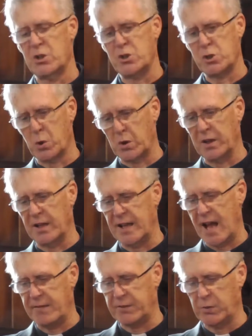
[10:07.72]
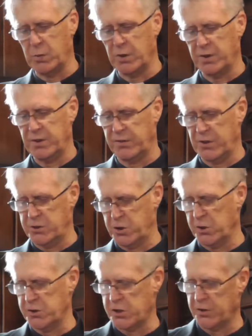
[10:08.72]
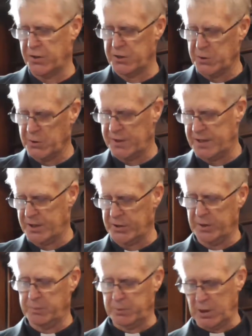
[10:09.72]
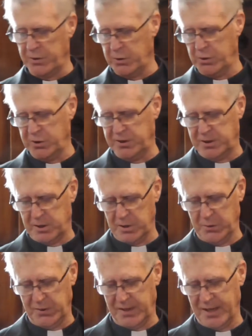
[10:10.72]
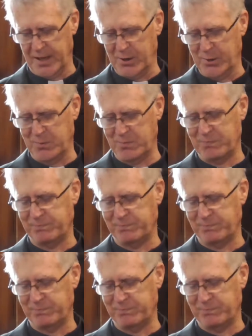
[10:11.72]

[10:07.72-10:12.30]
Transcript: Shortly afterwards, the Church of the Unitarian Brotherhood closed down.